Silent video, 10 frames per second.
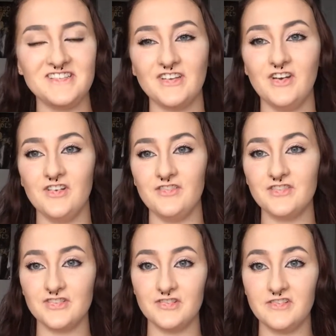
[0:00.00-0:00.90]
of
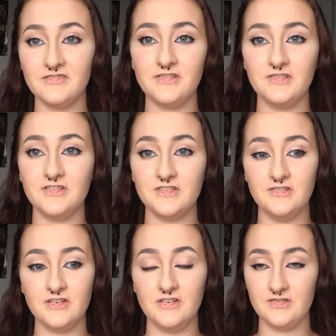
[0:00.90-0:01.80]
certain foods so you
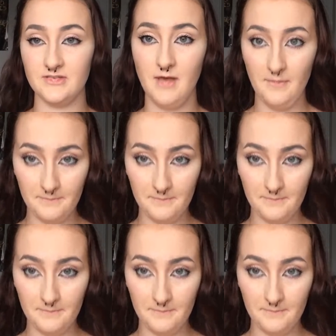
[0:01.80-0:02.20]
can use them up.